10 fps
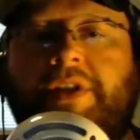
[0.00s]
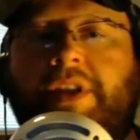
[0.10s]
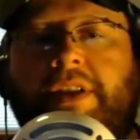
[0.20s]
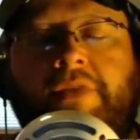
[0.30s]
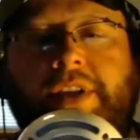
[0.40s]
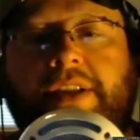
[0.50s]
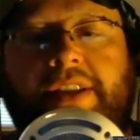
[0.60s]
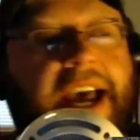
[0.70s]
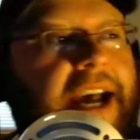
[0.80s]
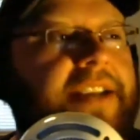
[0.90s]
the
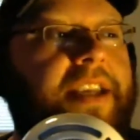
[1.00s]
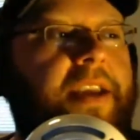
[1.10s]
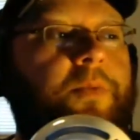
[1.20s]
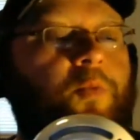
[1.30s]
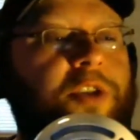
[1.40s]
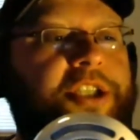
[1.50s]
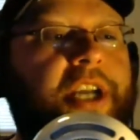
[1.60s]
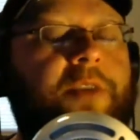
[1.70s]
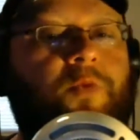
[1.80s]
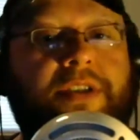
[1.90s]
tag team with
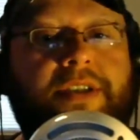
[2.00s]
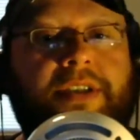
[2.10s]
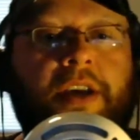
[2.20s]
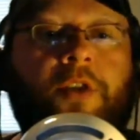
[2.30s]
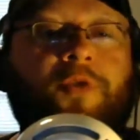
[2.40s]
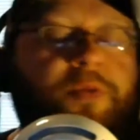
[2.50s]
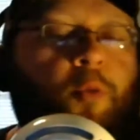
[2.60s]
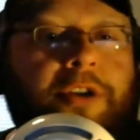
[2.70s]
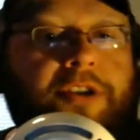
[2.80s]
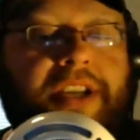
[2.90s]
Shane was
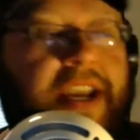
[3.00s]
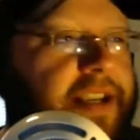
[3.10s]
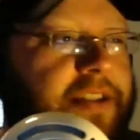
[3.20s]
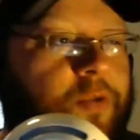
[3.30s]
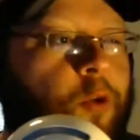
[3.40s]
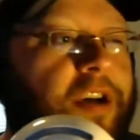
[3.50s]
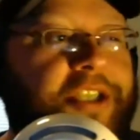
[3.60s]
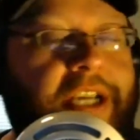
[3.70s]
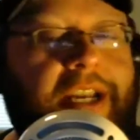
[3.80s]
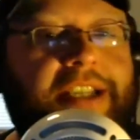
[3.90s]
more entertaining than what
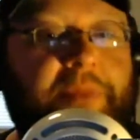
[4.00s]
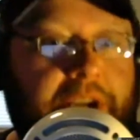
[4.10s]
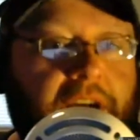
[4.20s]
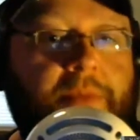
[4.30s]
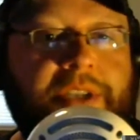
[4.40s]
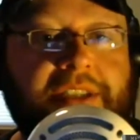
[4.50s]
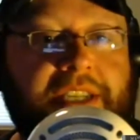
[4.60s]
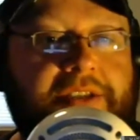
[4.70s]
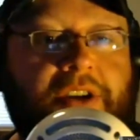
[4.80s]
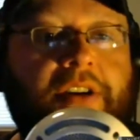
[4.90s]
Shane has become since
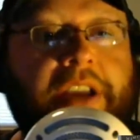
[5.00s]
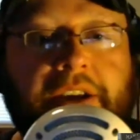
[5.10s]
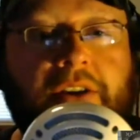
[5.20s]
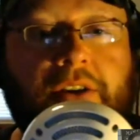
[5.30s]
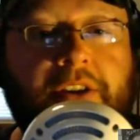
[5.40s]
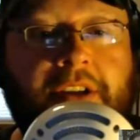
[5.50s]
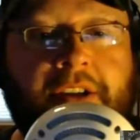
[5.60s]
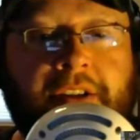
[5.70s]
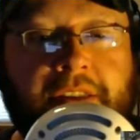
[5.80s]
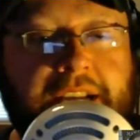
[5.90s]
he's turned heel.
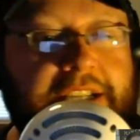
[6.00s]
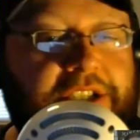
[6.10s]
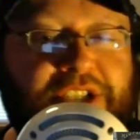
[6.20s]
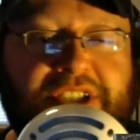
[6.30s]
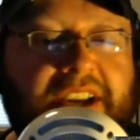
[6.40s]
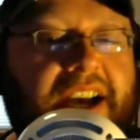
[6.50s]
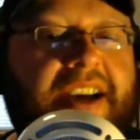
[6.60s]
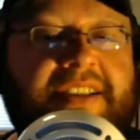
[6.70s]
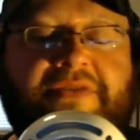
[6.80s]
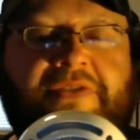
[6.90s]
Like it's
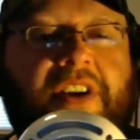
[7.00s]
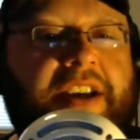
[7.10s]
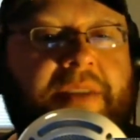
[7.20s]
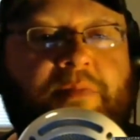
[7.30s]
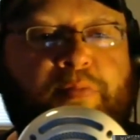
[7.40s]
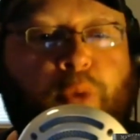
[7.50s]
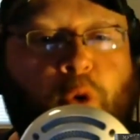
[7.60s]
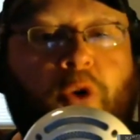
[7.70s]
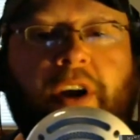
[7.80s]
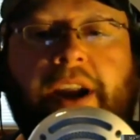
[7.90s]
just fucking
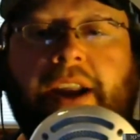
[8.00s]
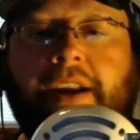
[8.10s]
boring.